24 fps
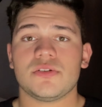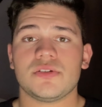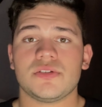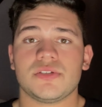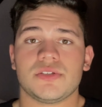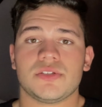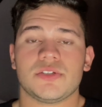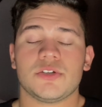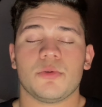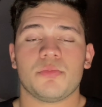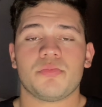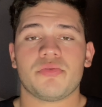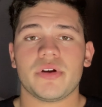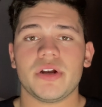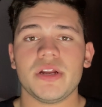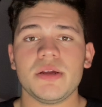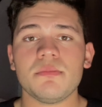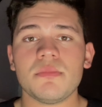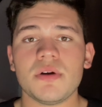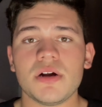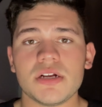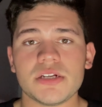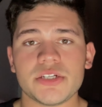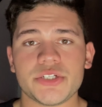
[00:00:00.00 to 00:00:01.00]
So pretty
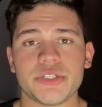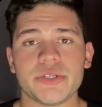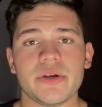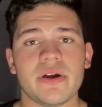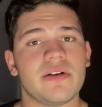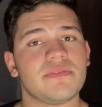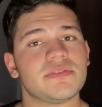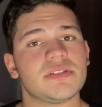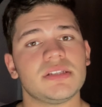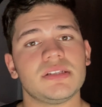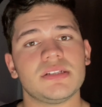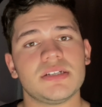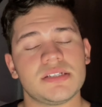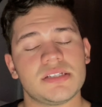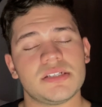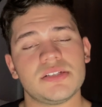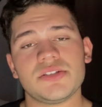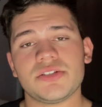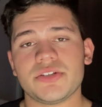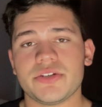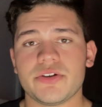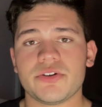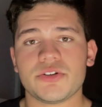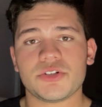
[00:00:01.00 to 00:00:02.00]
much you have to listen
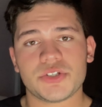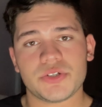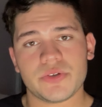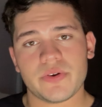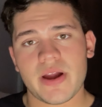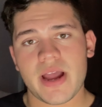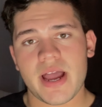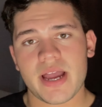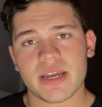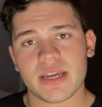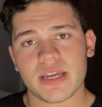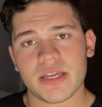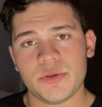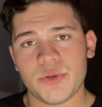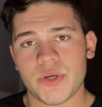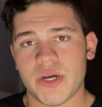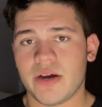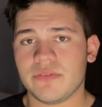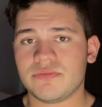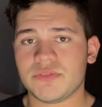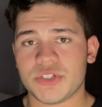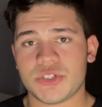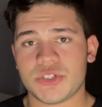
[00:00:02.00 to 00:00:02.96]
to your track and you have to